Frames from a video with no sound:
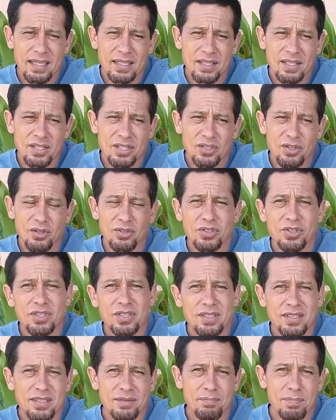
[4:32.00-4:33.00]
starts to
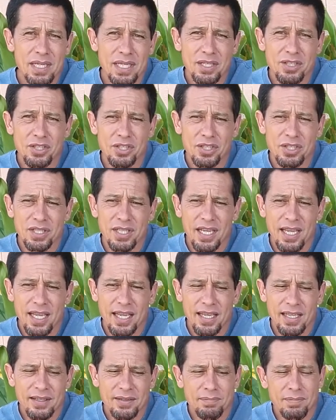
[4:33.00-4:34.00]
diminish
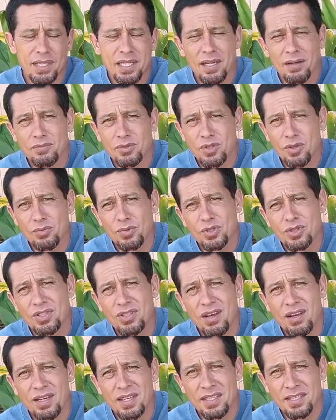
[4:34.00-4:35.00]
and becomes almost
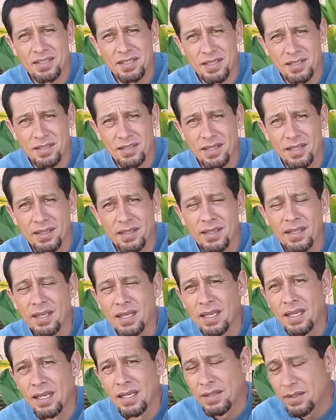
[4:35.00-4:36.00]
non-existent.
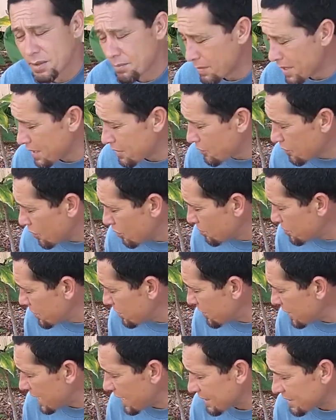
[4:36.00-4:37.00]
The
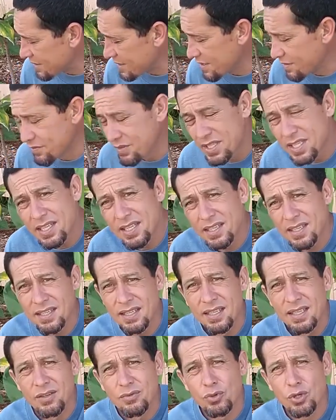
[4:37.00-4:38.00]
microbial activity
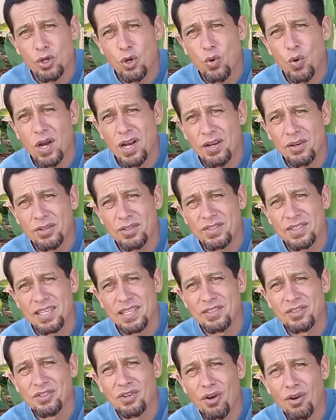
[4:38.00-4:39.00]
requires a
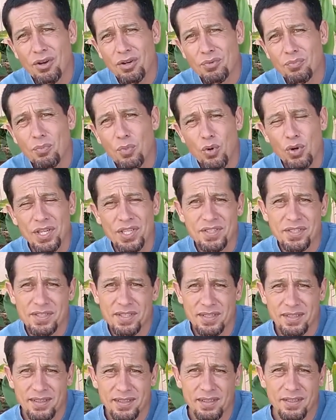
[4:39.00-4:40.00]
dark, moist
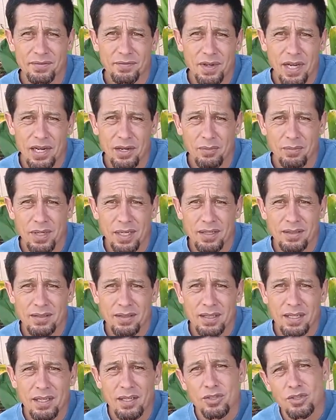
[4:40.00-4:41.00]
environment.
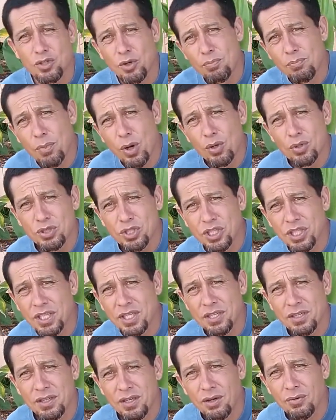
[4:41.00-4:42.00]
So mulching
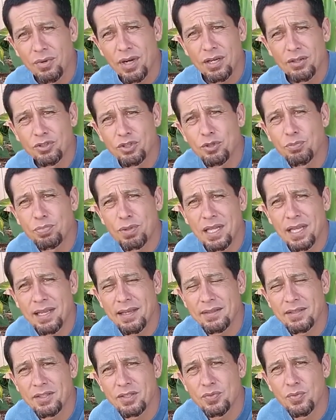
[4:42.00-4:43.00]
around your
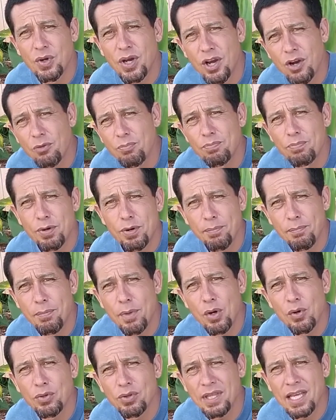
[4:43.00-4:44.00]
plants will help
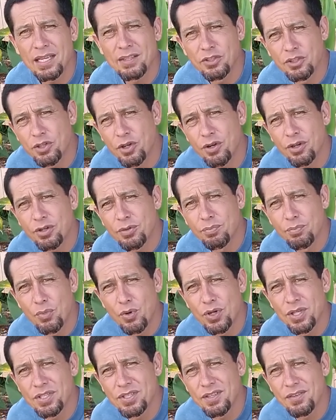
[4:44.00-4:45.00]
promote that dark,
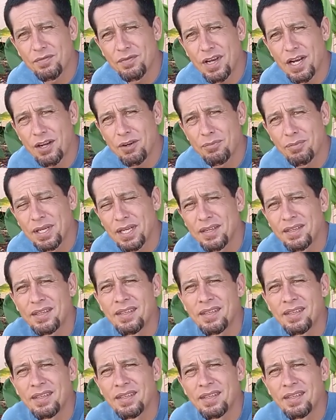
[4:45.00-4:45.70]
moist environment